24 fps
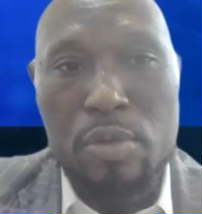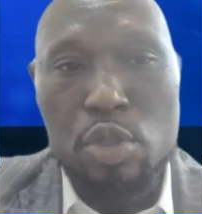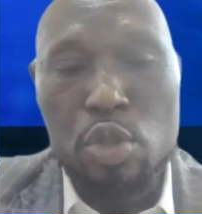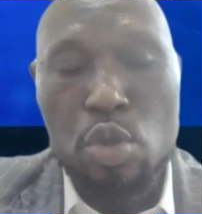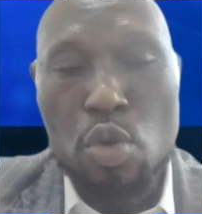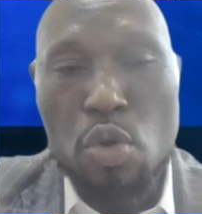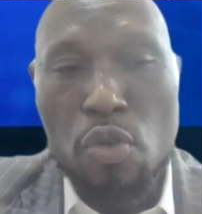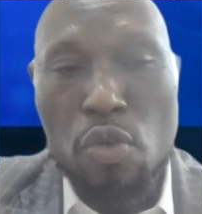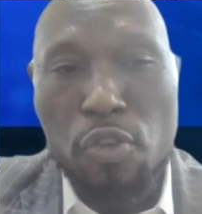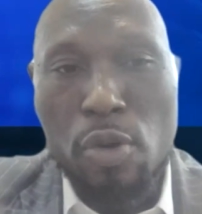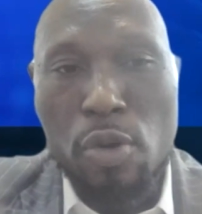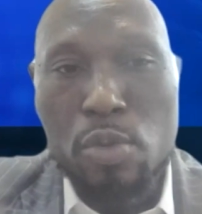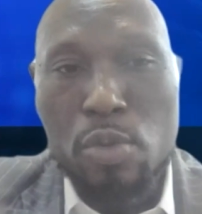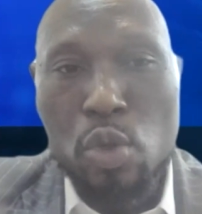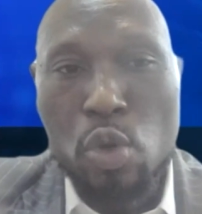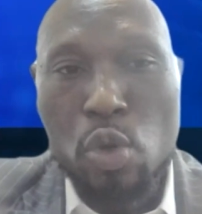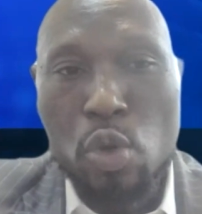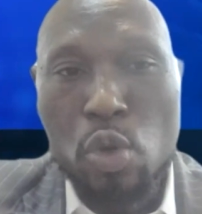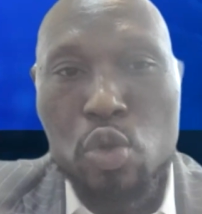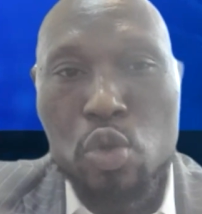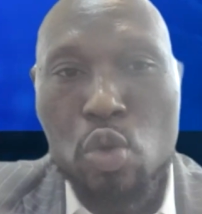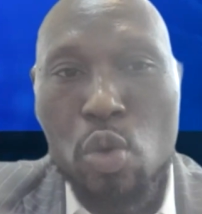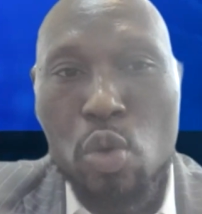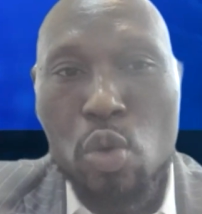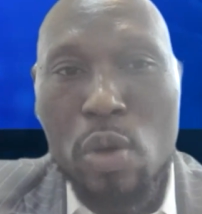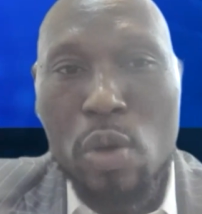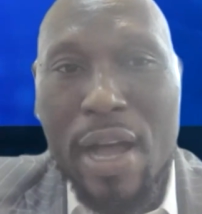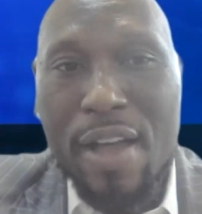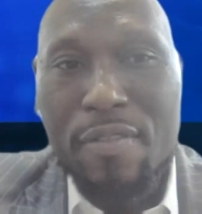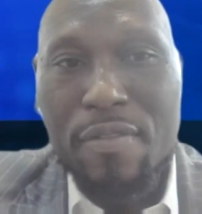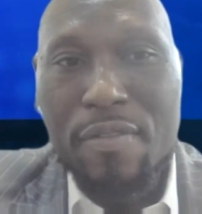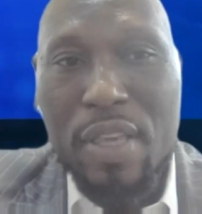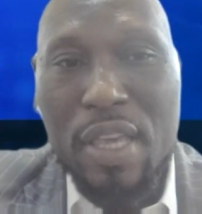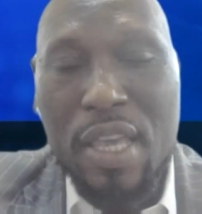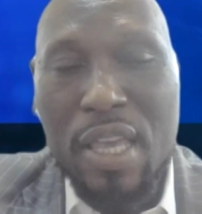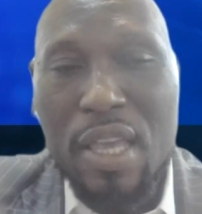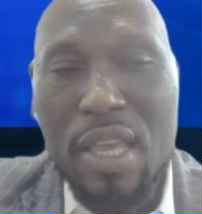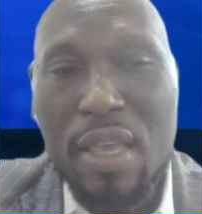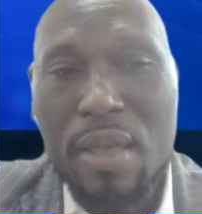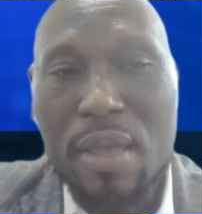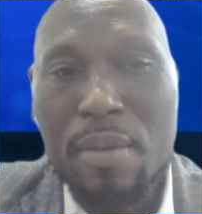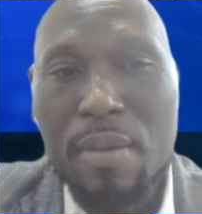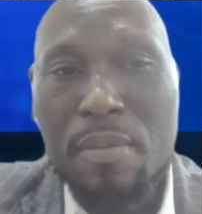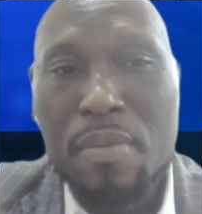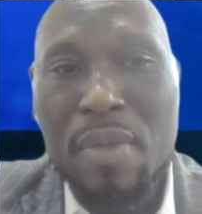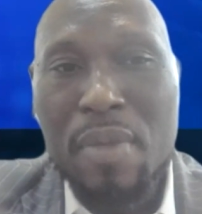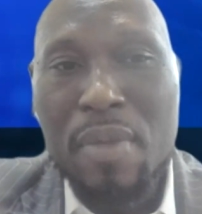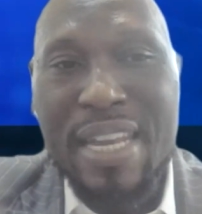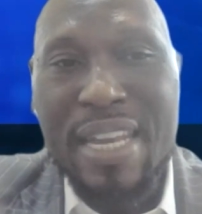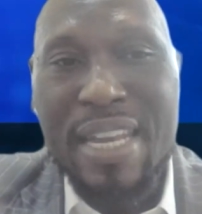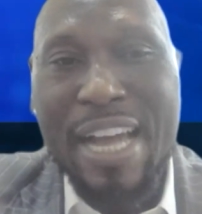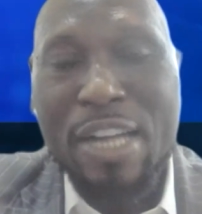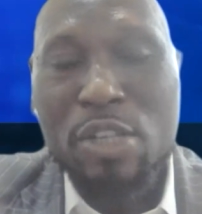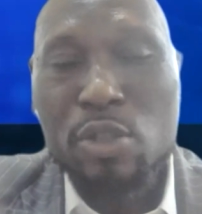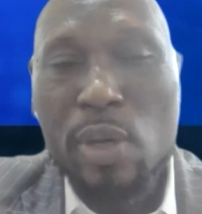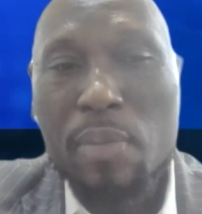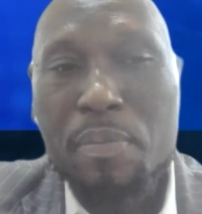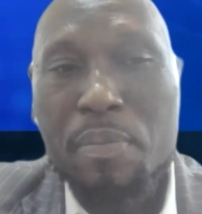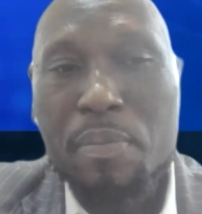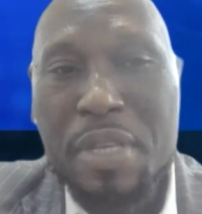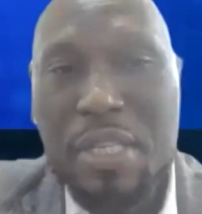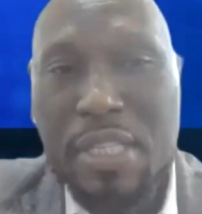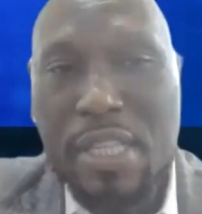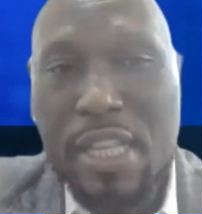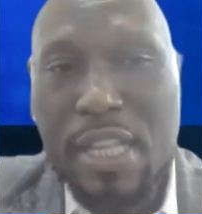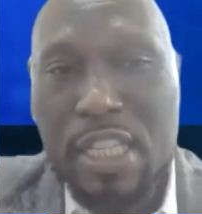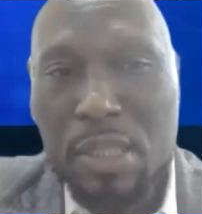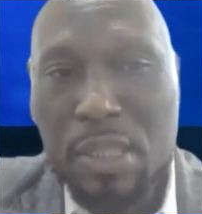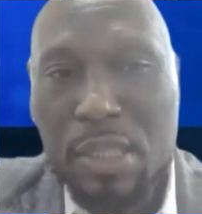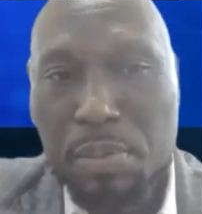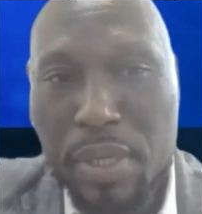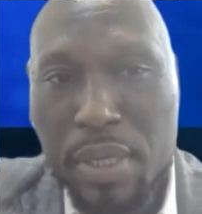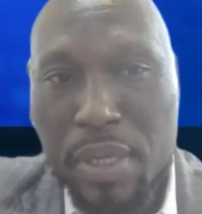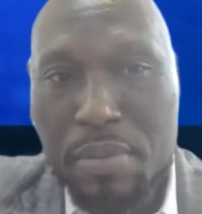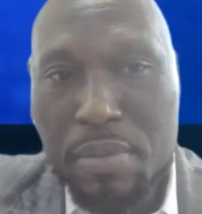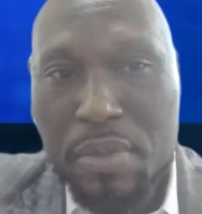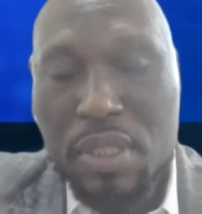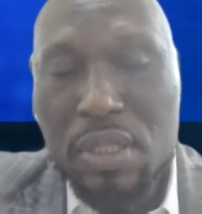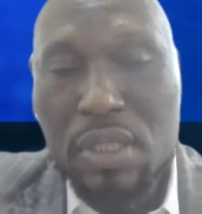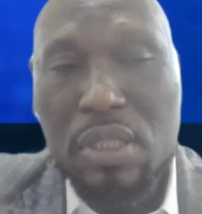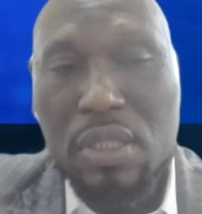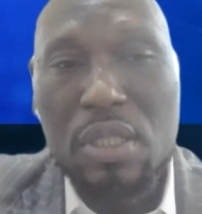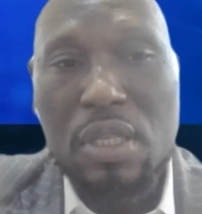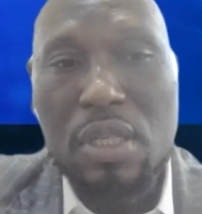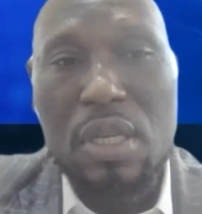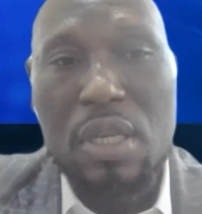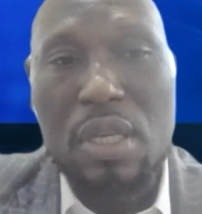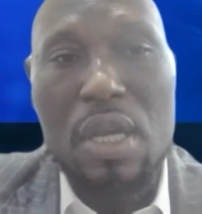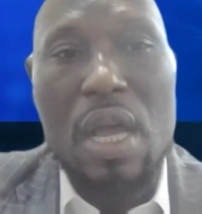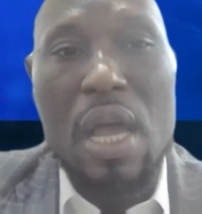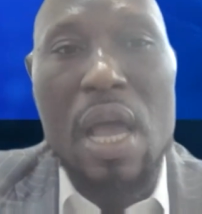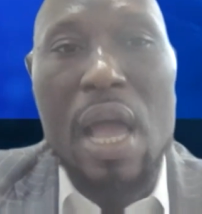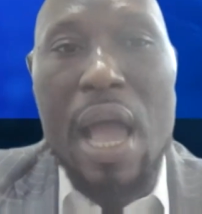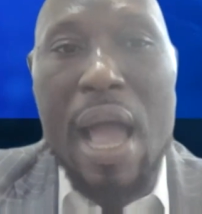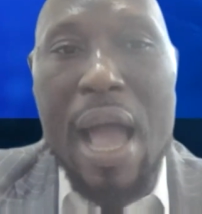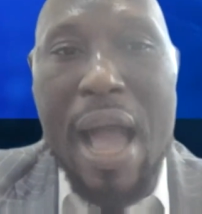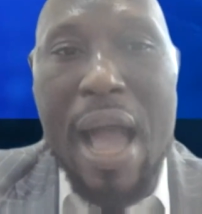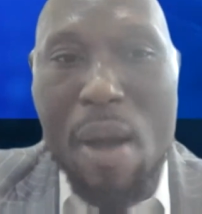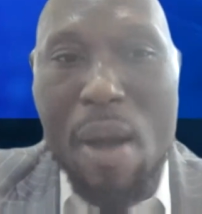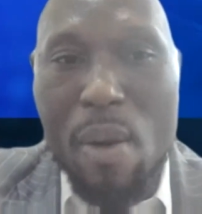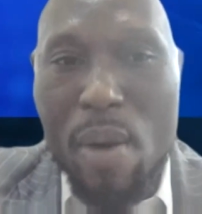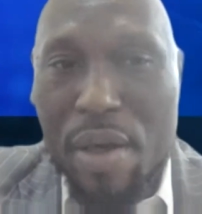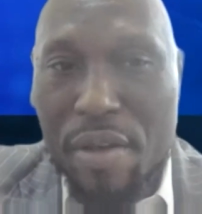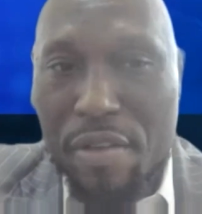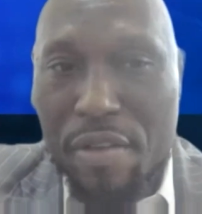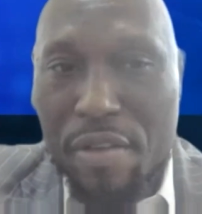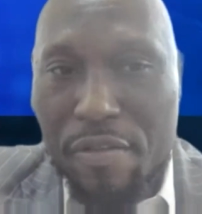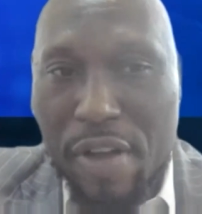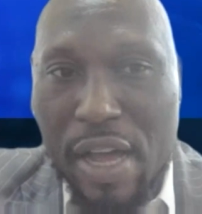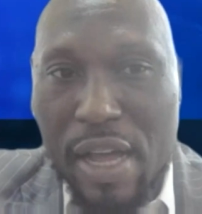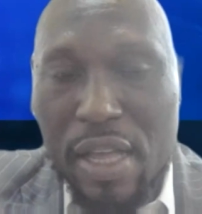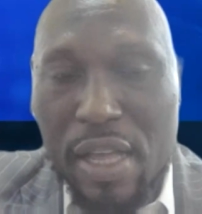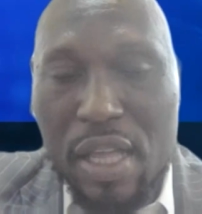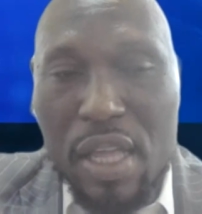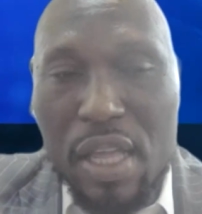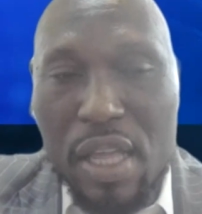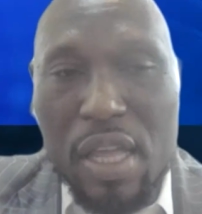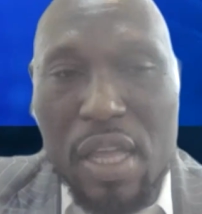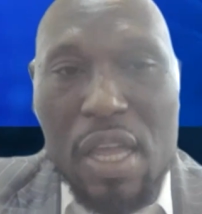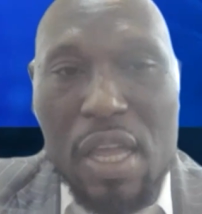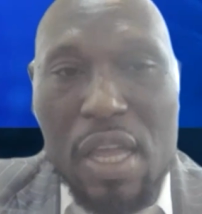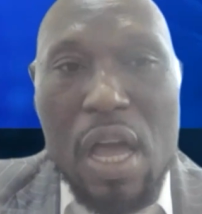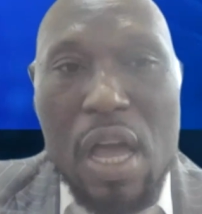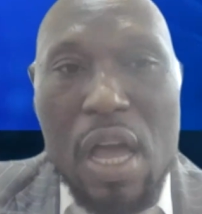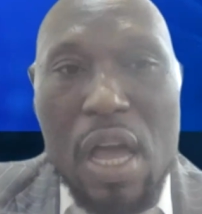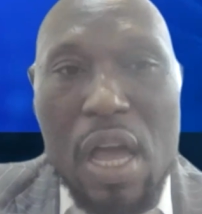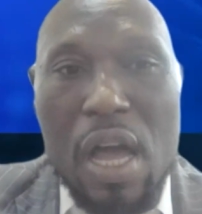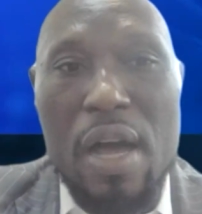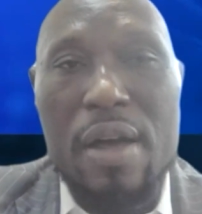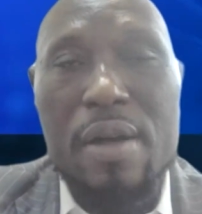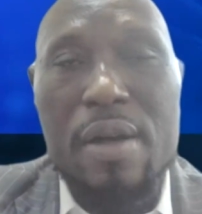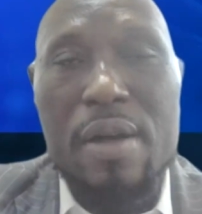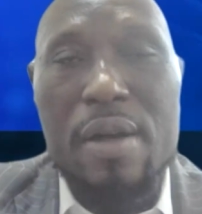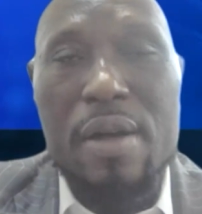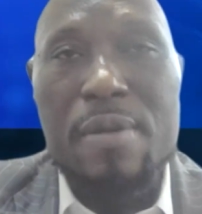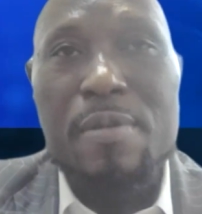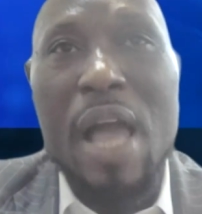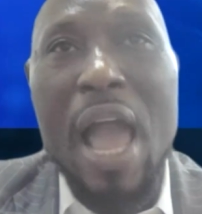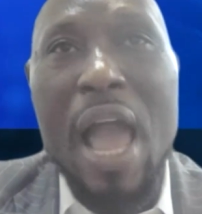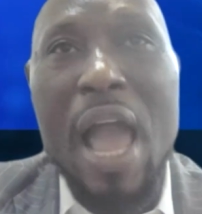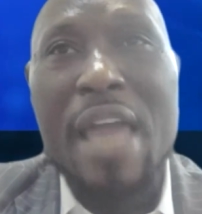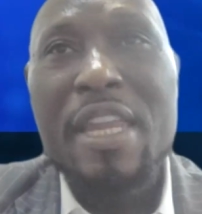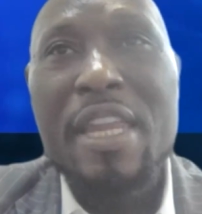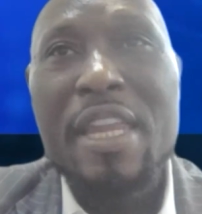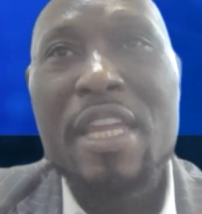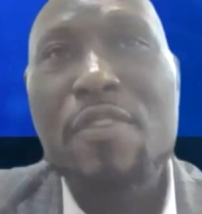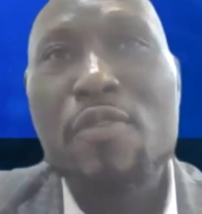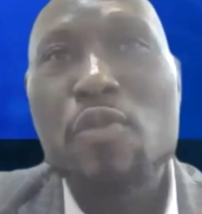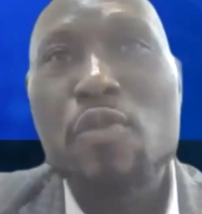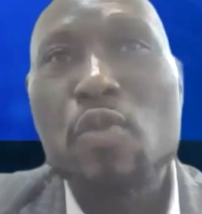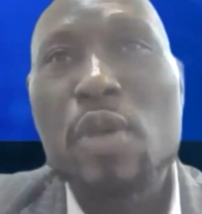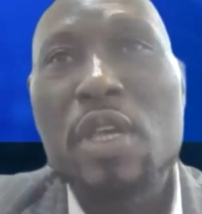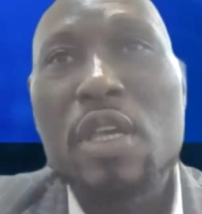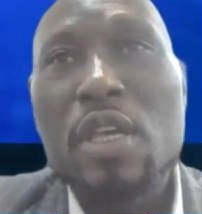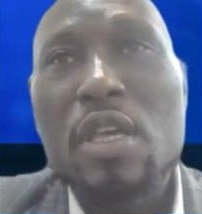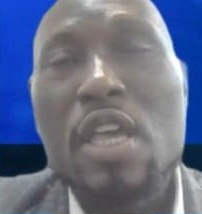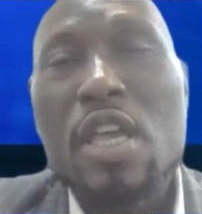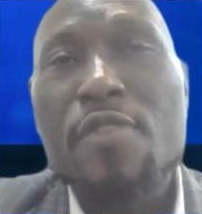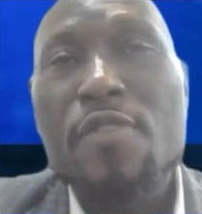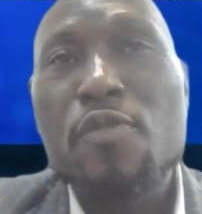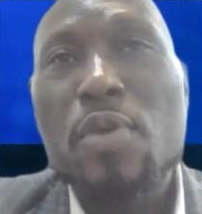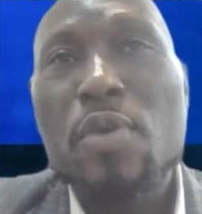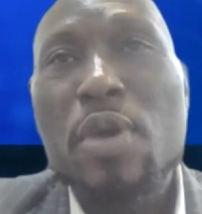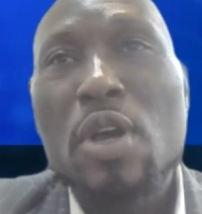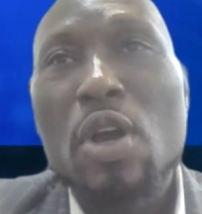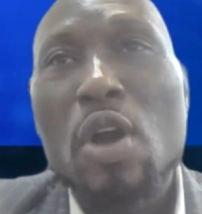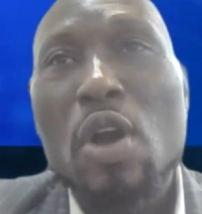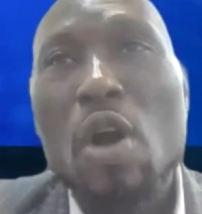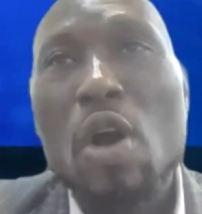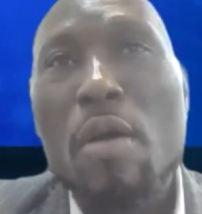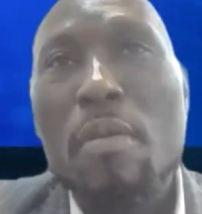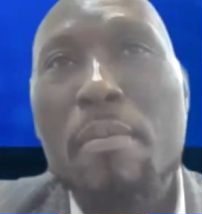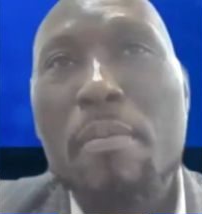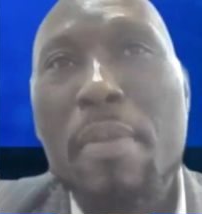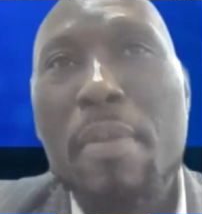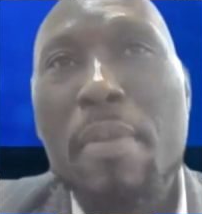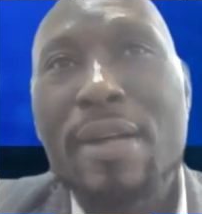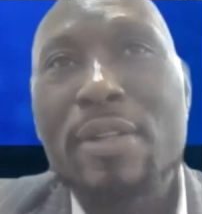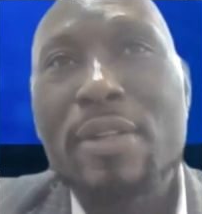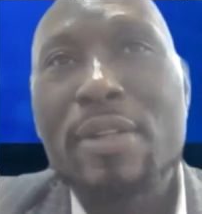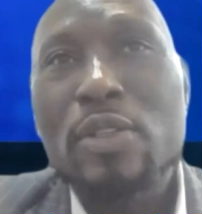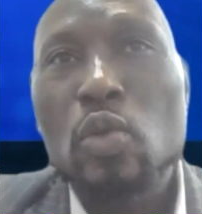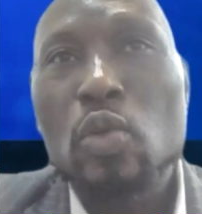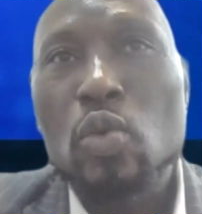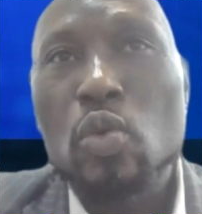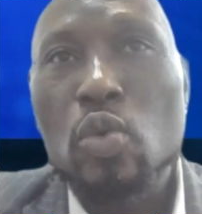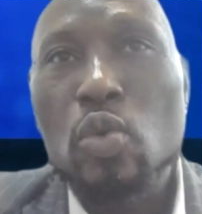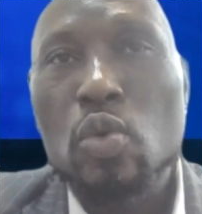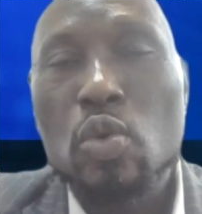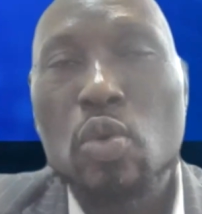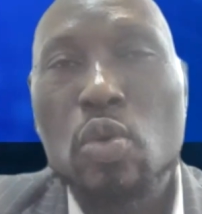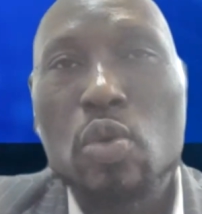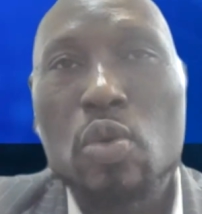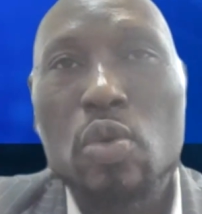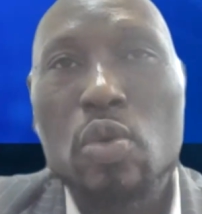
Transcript: due from those who have an actual business premise. However, I think if we come back to